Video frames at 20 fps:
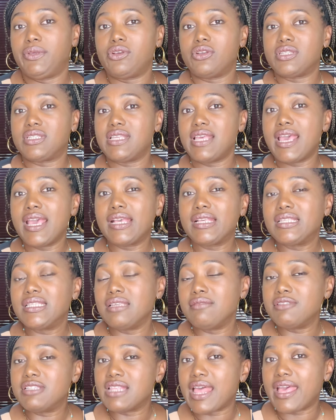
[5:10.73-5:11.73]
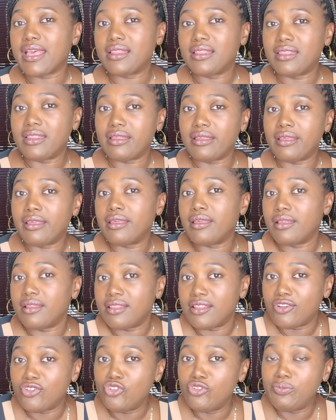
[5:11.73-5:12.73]
because X seems like
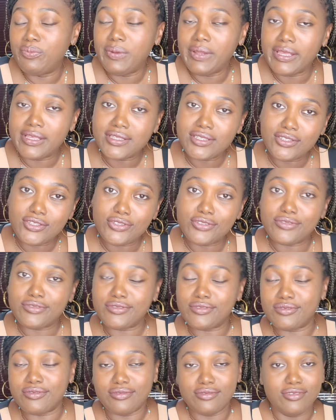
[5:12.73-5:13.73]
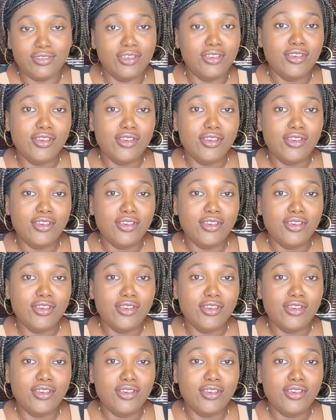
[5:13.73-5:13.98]
the new place to